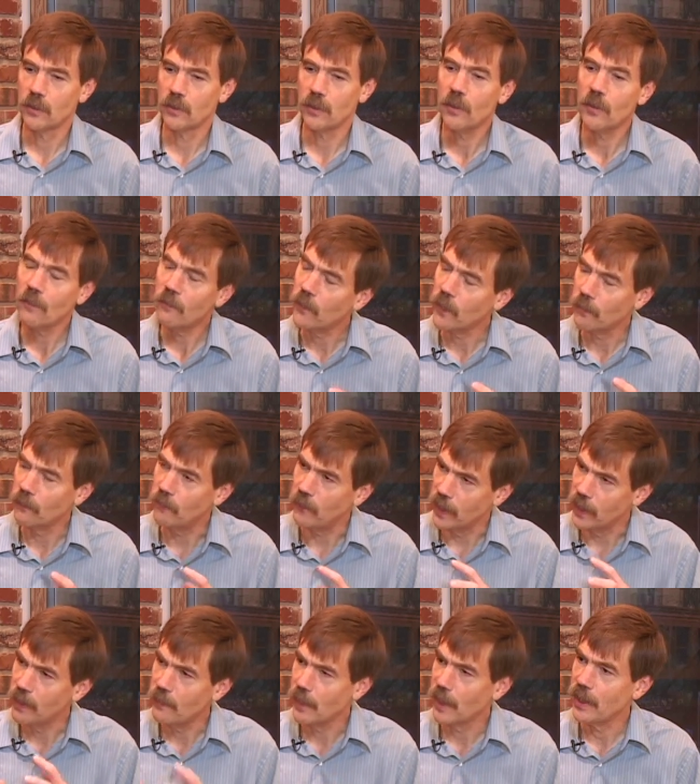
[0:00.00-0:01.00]
look for
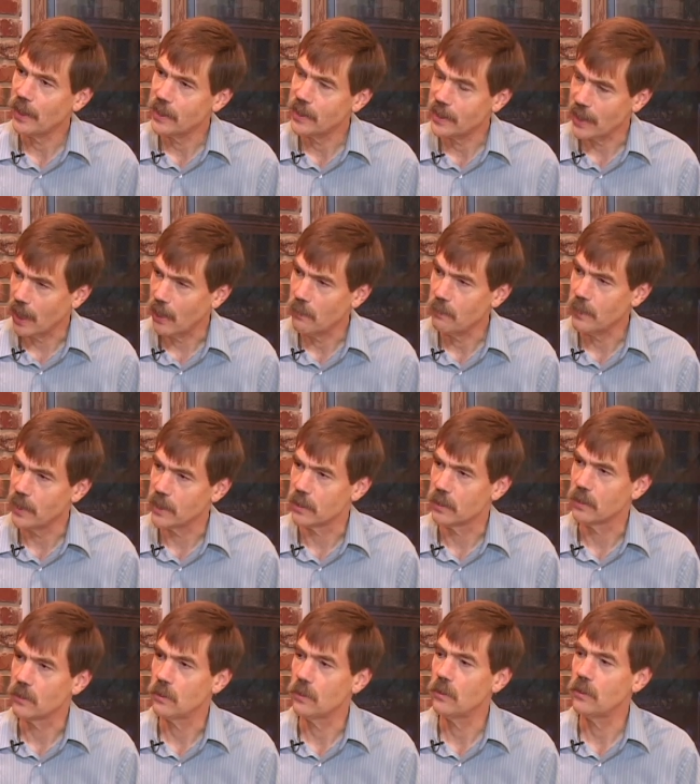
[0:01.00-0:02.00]
fundamentally sound
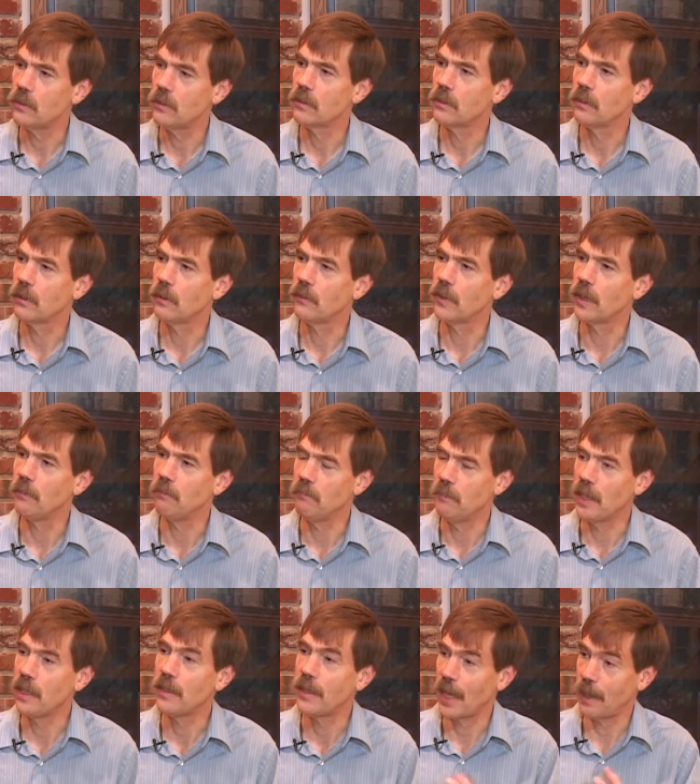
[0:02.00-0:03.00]
businesses that
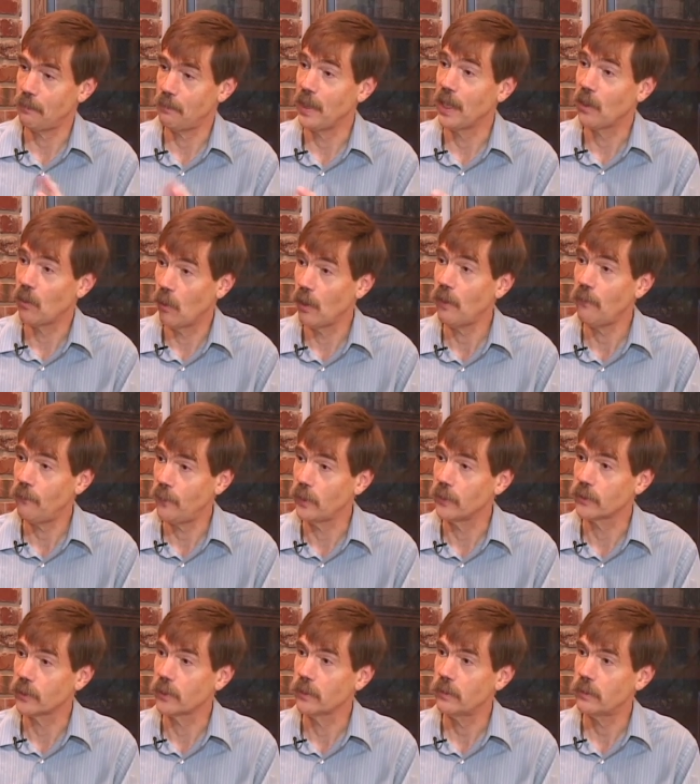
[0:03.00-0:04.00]
meet that peak oil
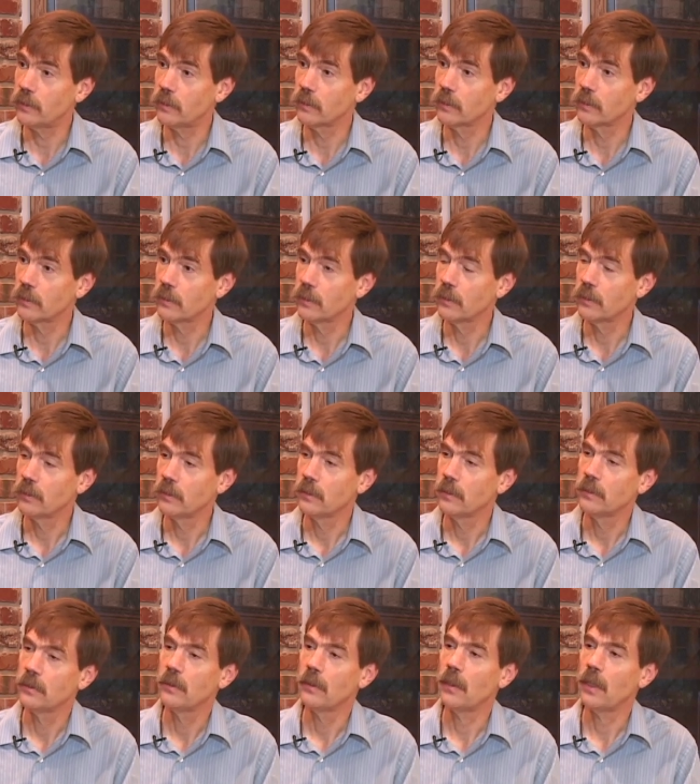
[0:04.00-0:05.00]
filter, you
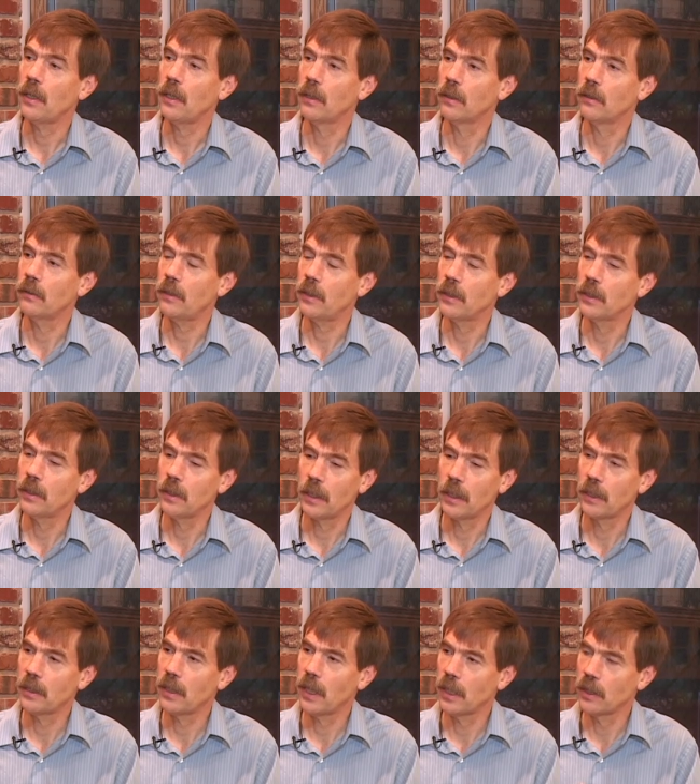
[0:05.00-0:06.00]
know,
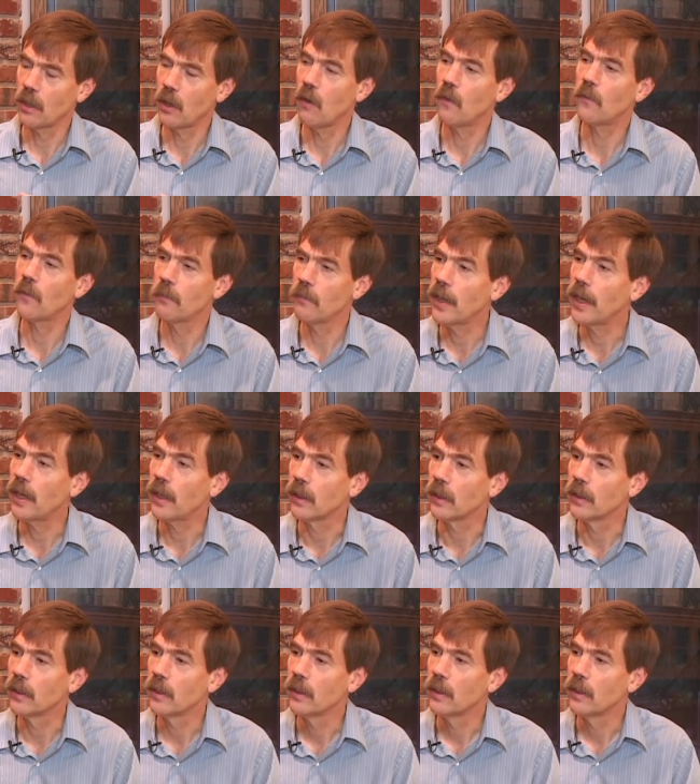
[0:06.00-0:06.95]
and go from there.